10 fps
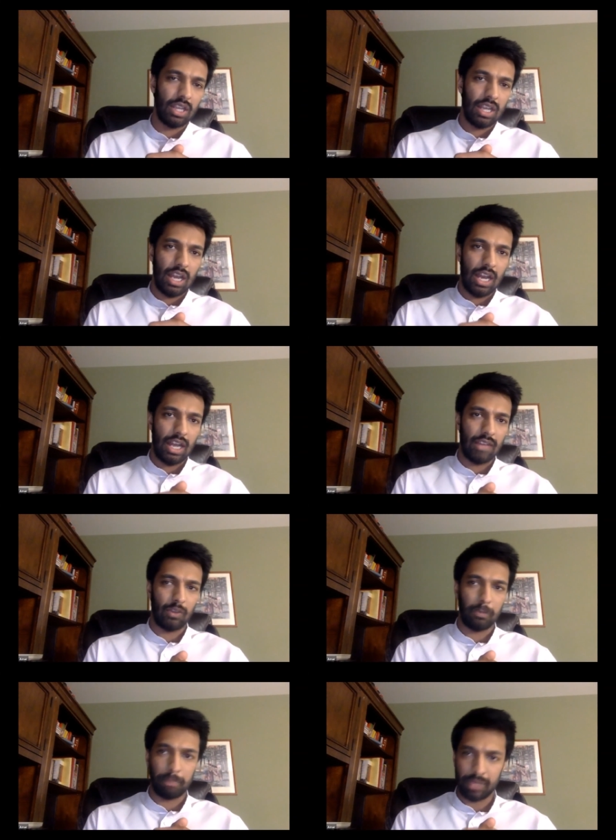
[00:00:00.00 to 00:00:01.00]
Uh,
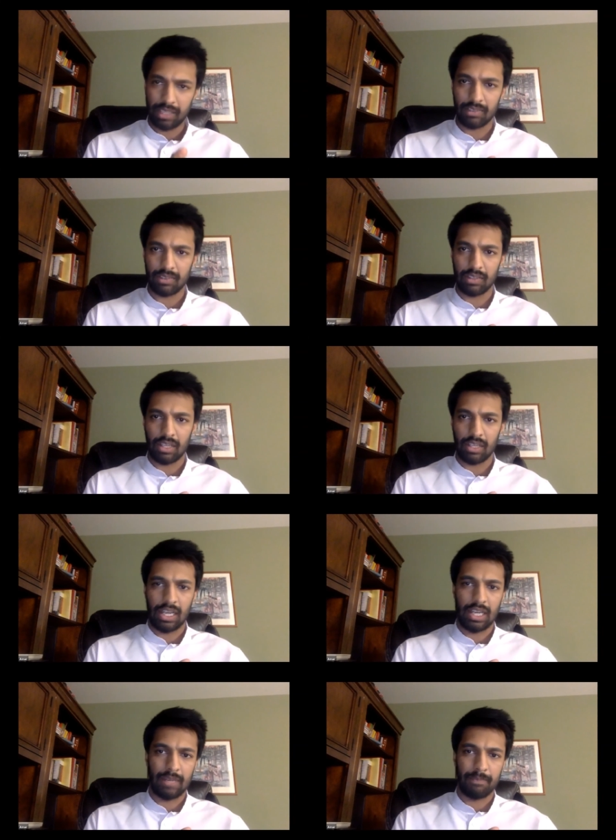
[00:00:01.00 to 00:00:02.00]
so please
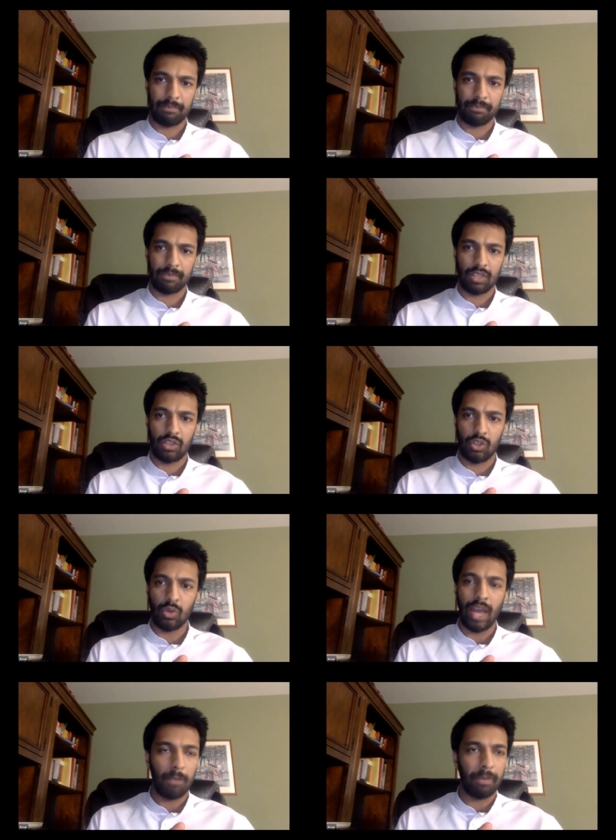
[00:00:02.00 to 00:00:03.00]
um, do
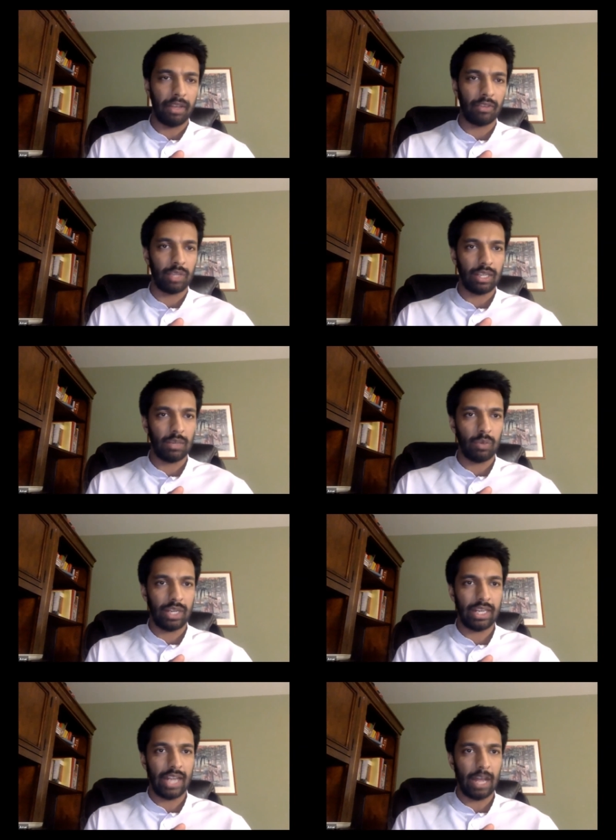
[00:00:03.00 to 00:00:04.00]
help us. We need, we
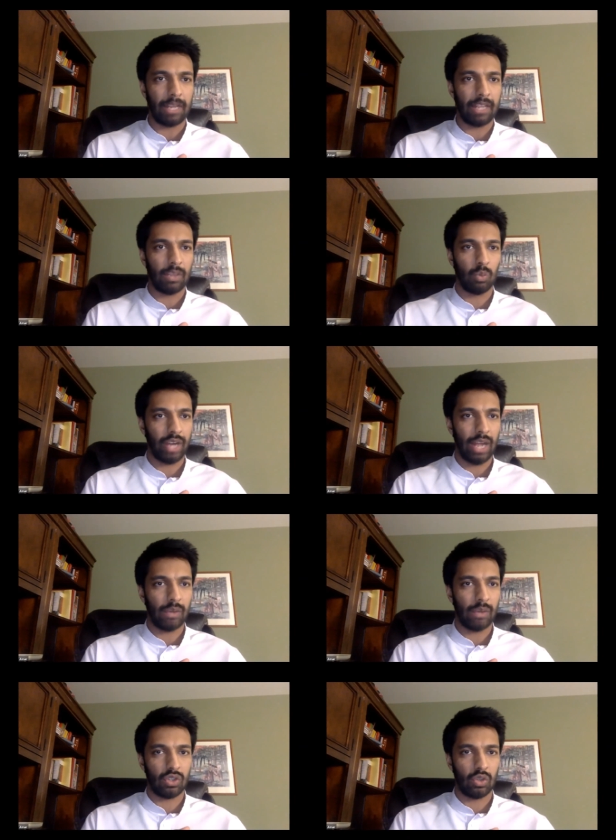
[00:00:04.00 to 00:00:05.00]
need help getting the word
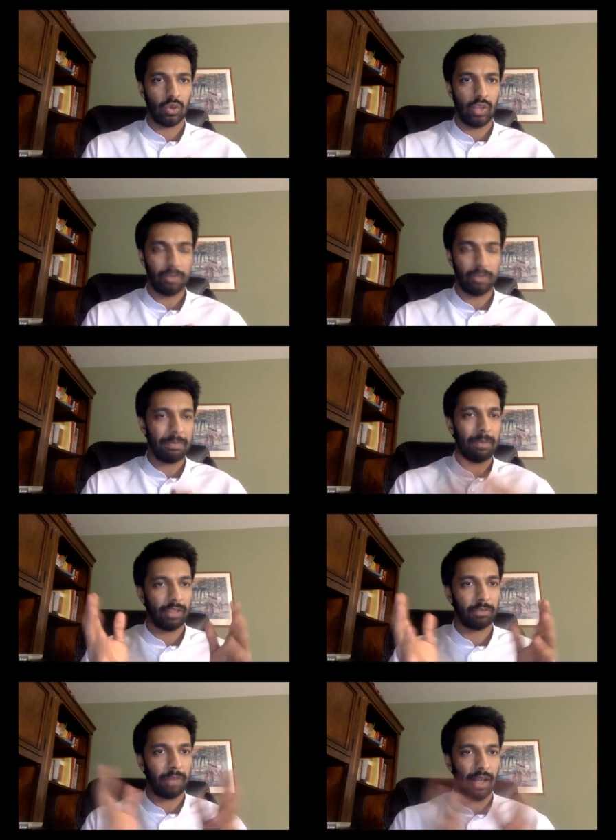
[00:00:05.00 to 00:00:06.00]
out to as many people
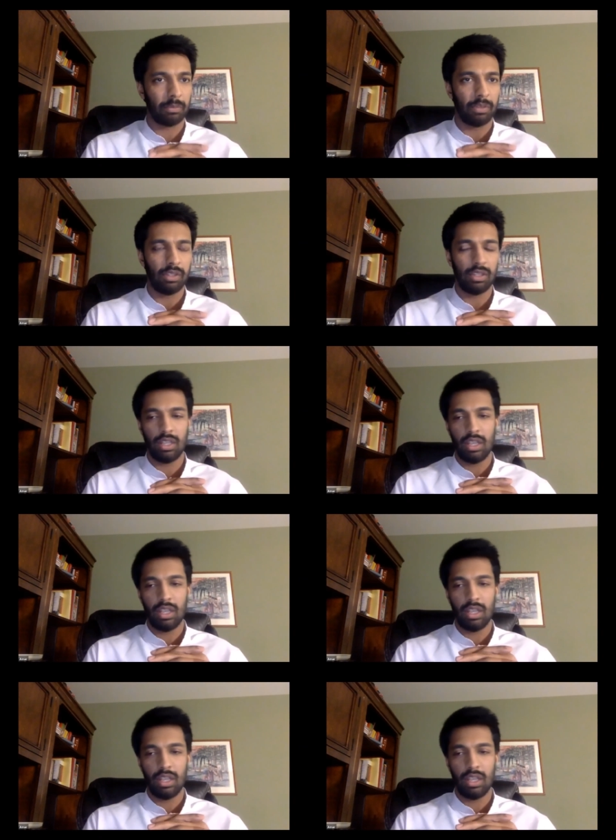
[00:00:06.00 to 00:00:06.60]
as possible.